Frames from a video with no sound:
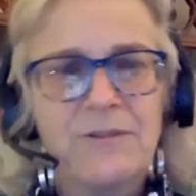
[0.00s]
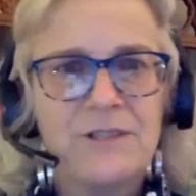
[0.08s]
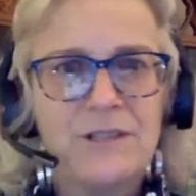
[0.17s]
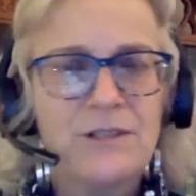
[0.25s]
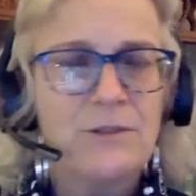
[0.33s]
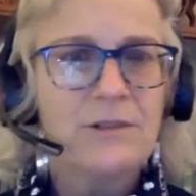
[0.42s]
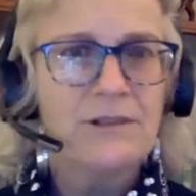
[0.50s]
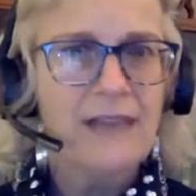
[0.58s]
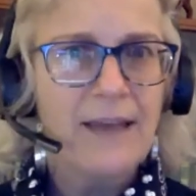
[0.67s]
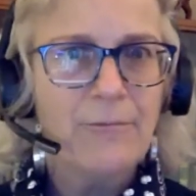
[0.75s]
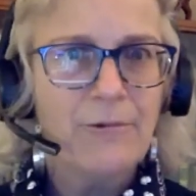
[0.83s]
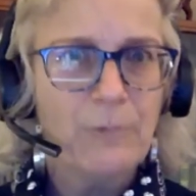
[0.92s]
to do the
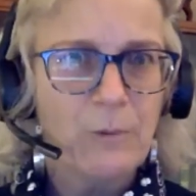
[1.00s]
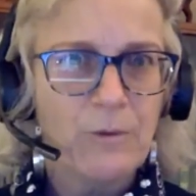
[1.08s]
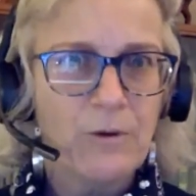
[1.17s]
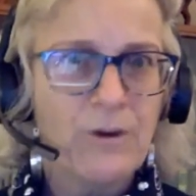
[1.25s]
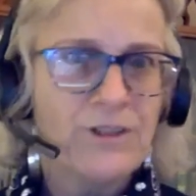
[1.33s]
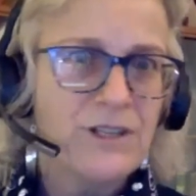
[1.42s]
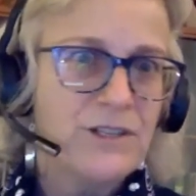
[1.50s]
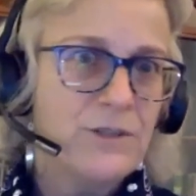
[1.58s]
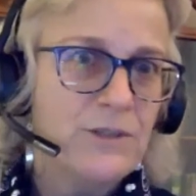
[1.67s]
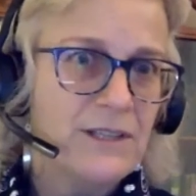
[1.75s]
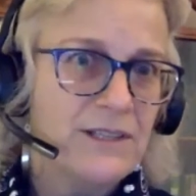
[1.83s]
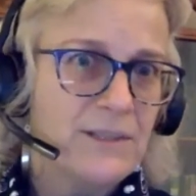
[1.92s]
lab or to do
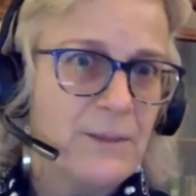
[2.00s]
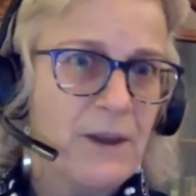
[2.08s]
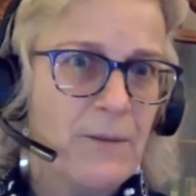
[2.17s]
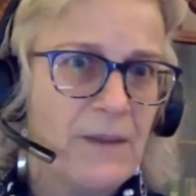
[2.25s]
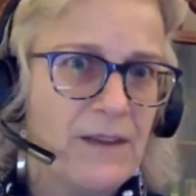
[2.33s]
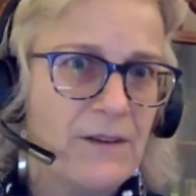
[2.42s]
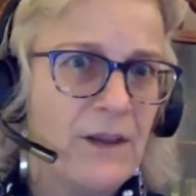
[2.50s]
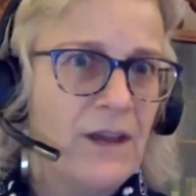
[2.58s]
the experiment,